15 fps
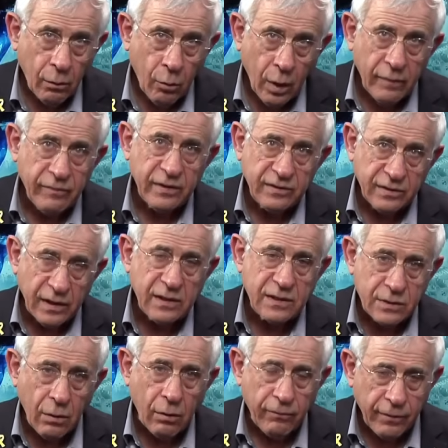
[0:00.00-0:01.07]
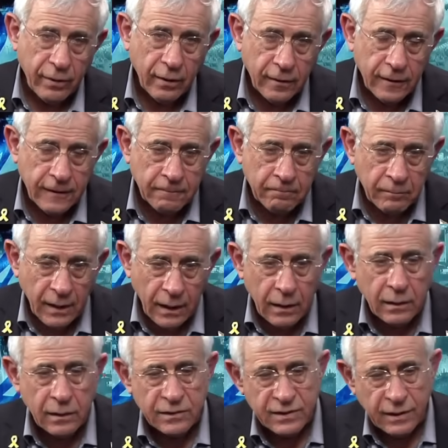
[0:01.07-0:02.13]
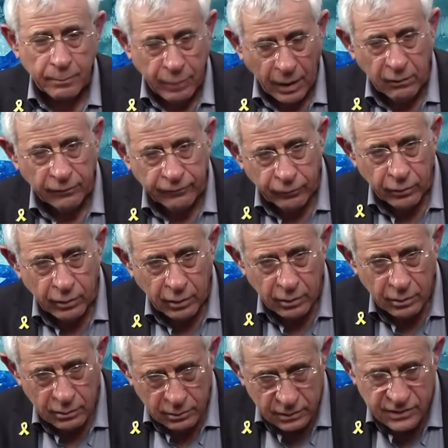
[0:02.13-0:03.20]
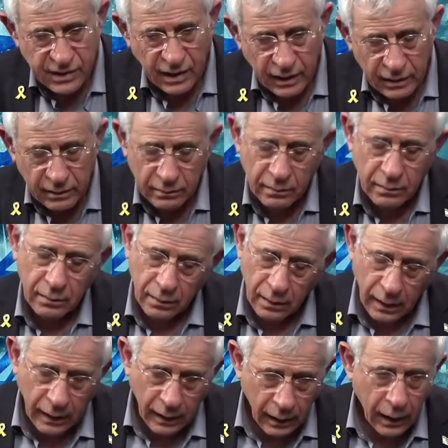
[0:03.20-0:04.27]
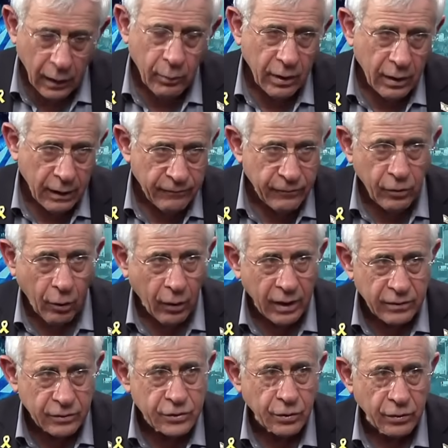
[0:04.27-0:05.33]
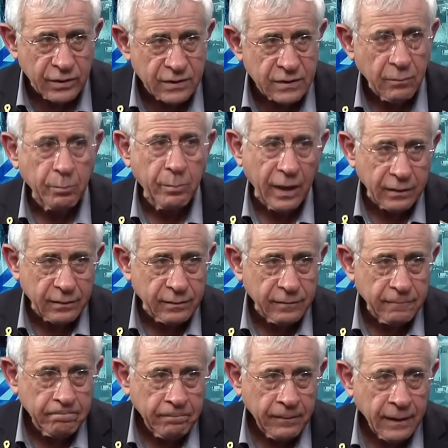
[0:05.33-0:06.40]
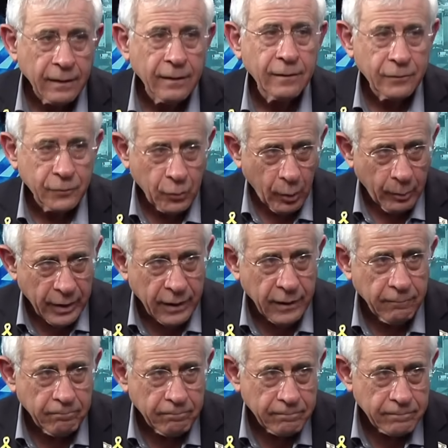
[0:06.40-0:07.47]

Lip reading: whoever takes over and is the powerful side, I will have no other choice but to obey him.